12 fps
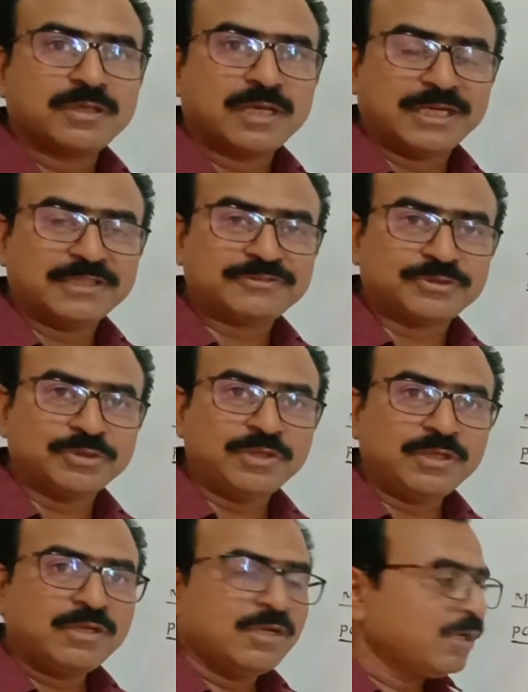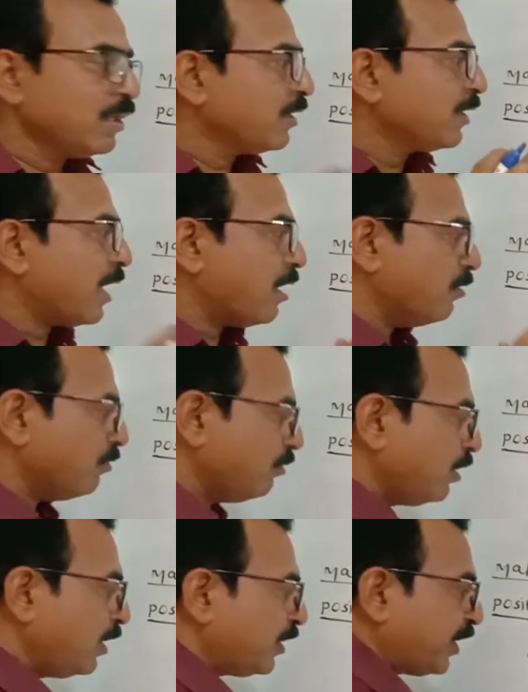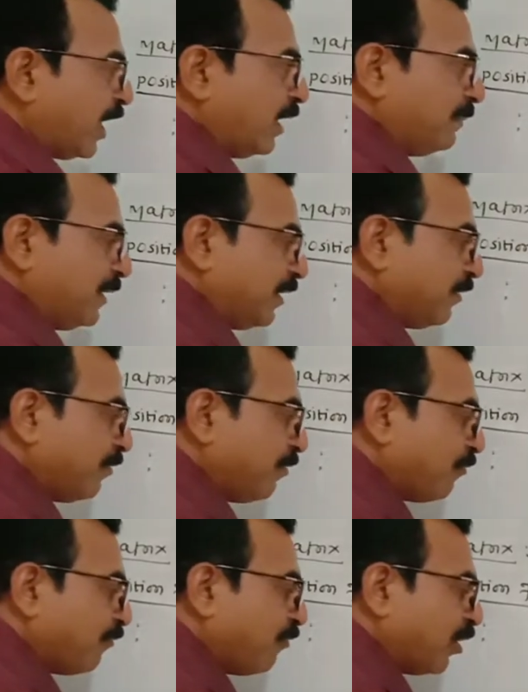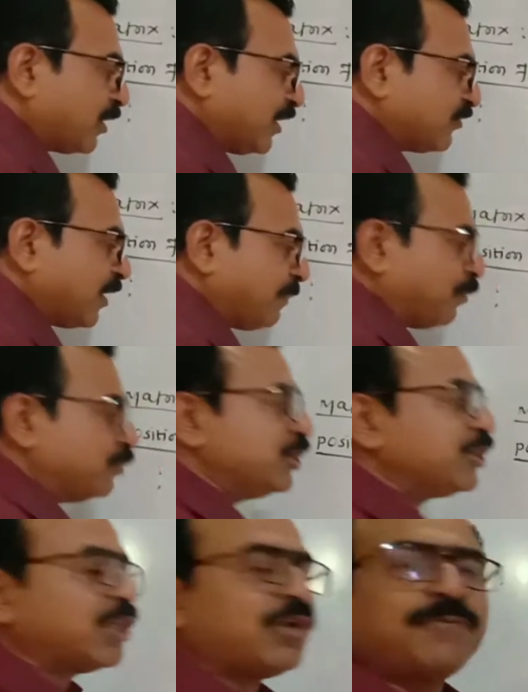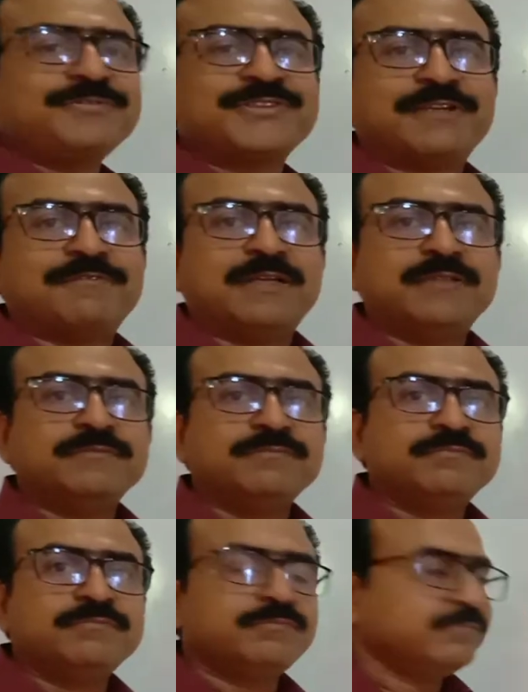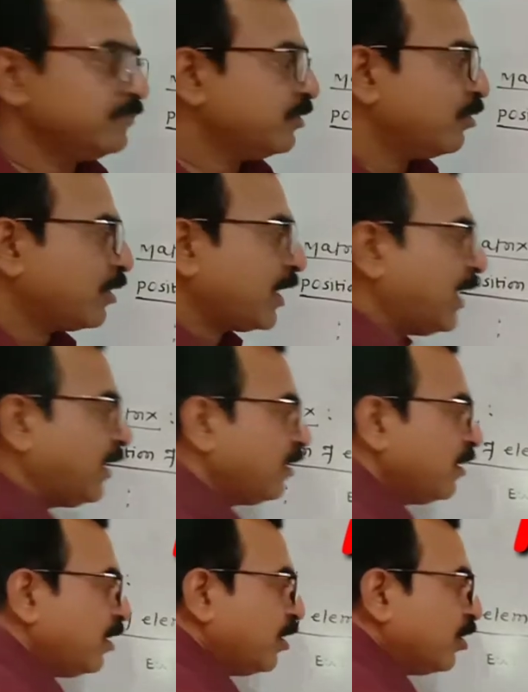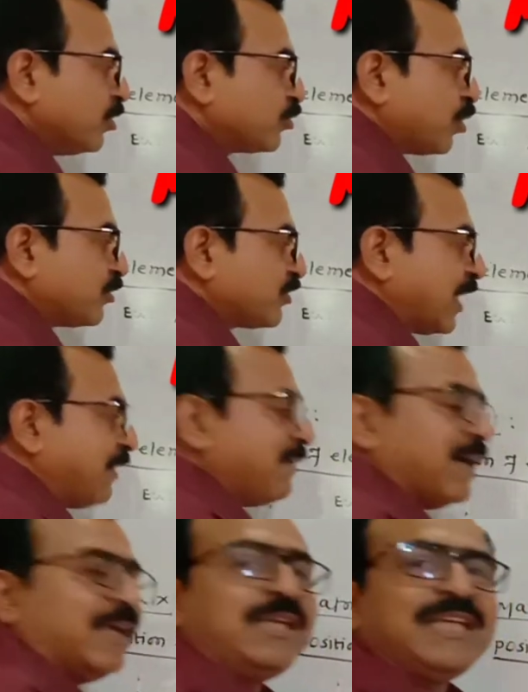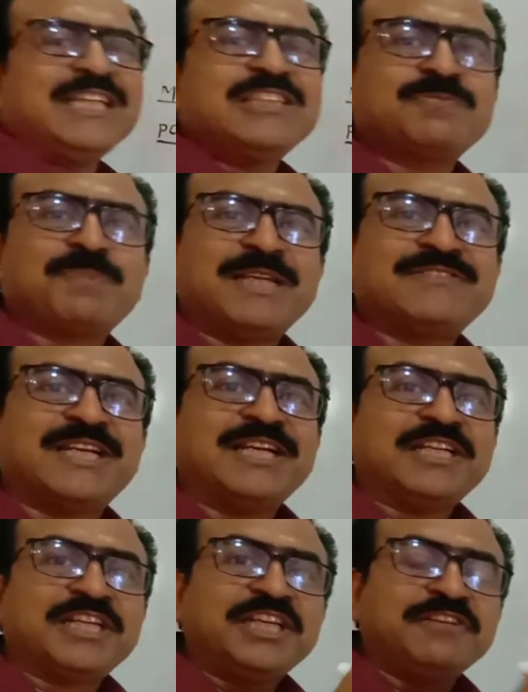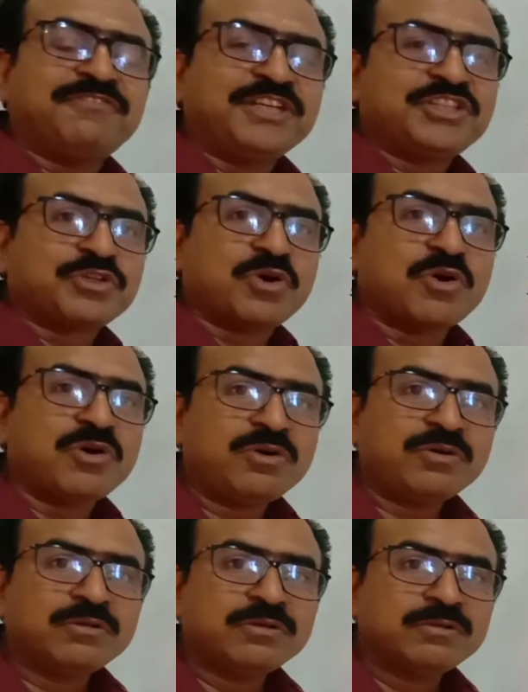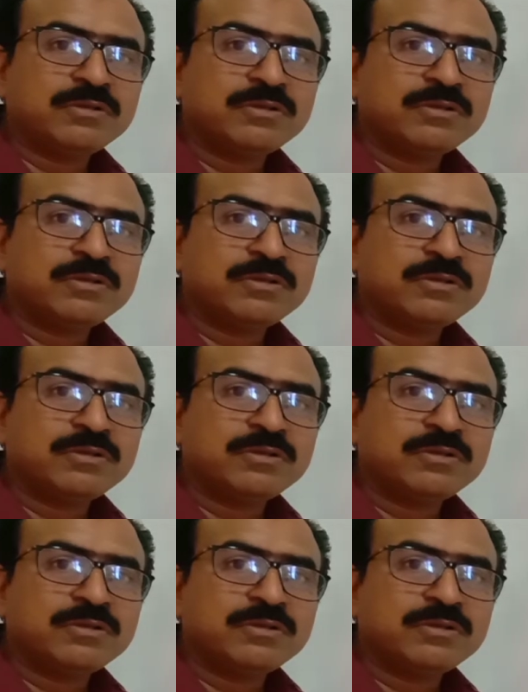Understood? Now tell me, what is the position of 7? Okay? So 7 is present in which row?